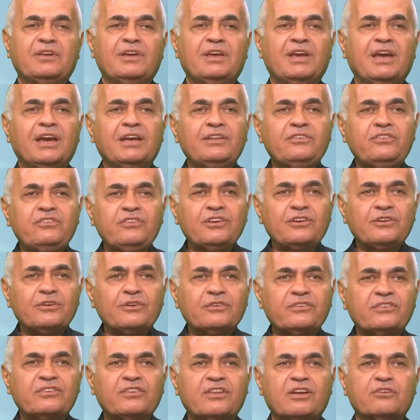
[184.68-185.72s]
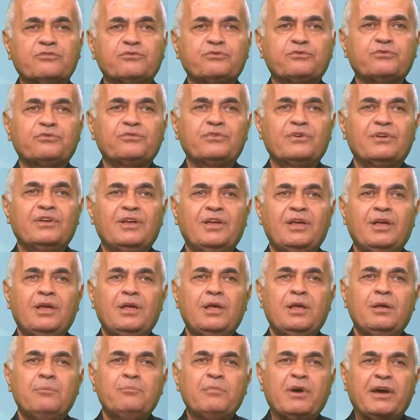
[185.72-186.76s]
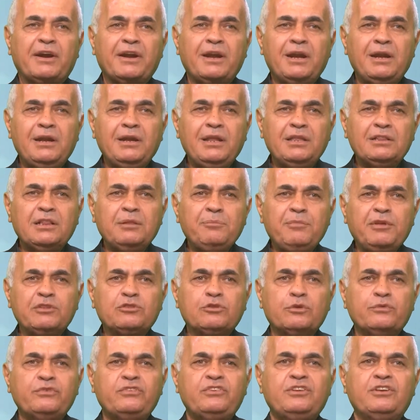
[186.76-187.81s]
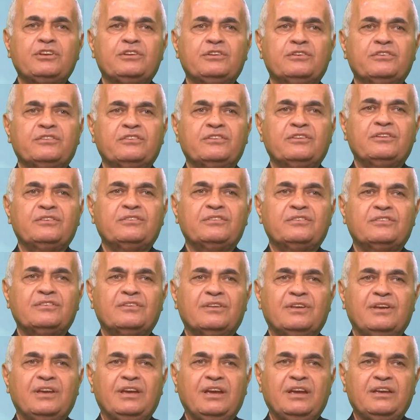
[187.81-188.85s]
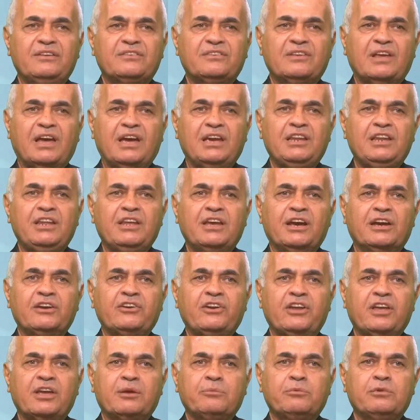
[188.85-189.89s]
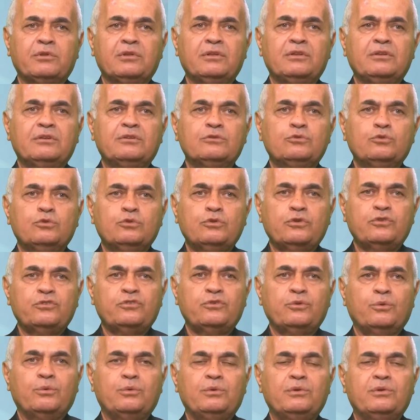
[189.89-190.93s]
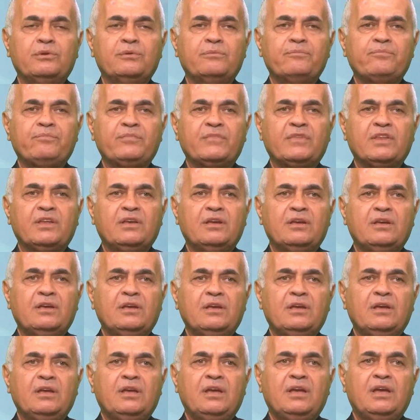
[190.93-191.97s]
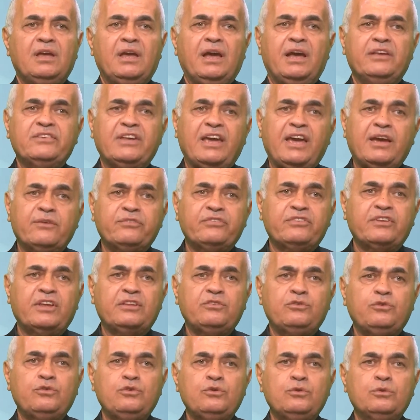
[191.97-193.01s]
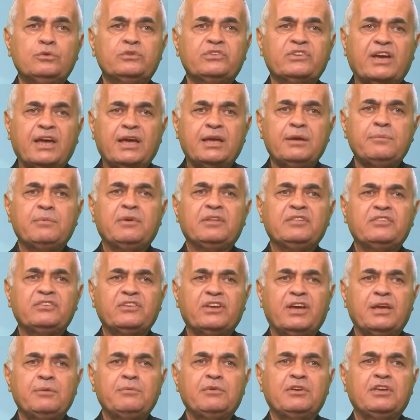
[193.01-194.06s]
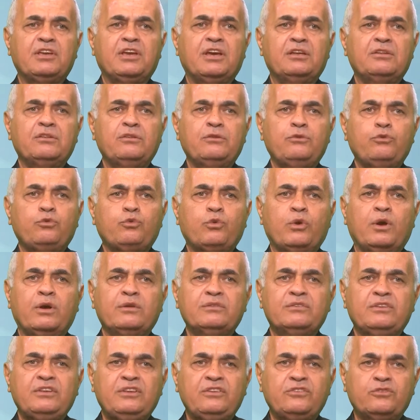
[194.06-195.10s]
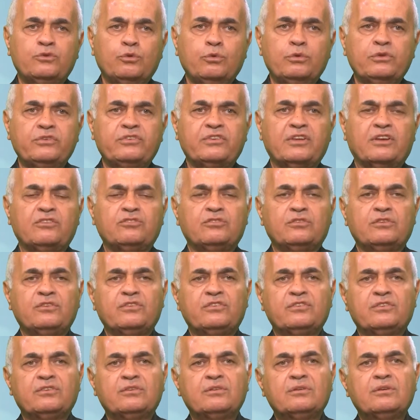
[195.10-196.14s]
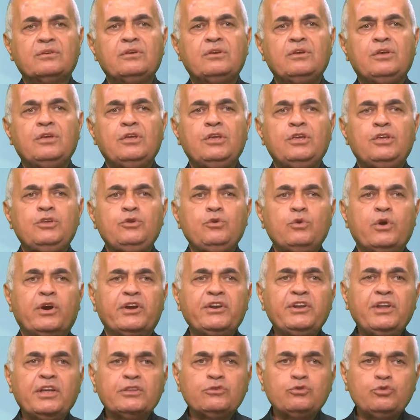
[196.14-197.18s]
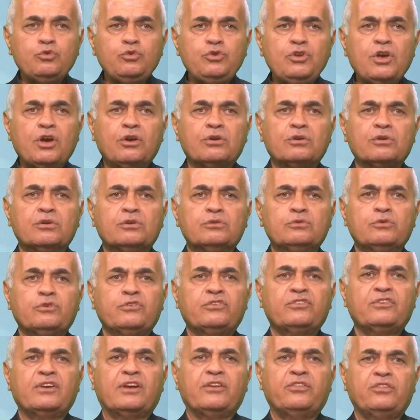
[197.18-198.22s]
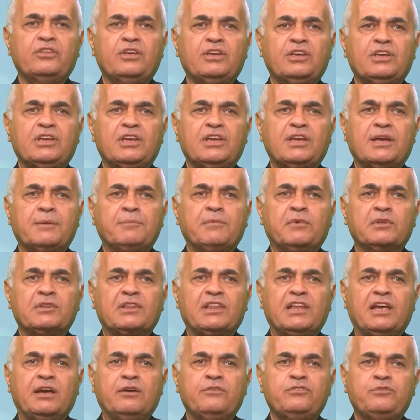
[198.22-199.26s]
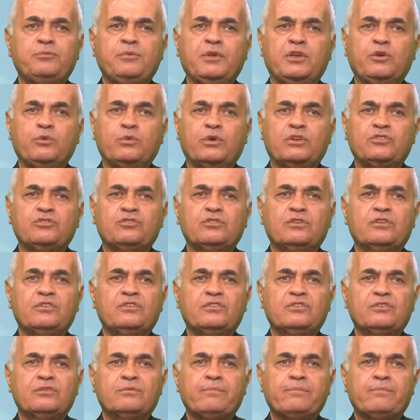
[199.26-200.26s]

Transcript: and serious stuff, but a little bit of seriousness is highly agreeable to the soul. As I have said to you time and time again throughout these old sessions, you are not too young to start thinking about life's big questions.